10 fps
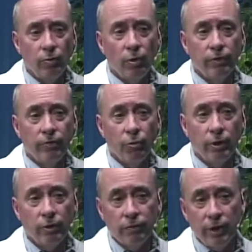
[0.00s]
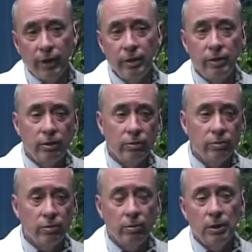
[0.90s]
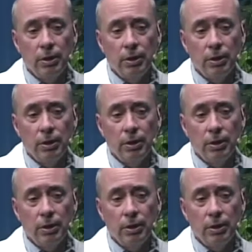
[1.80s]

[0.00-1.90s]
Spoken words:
140 over 90 to,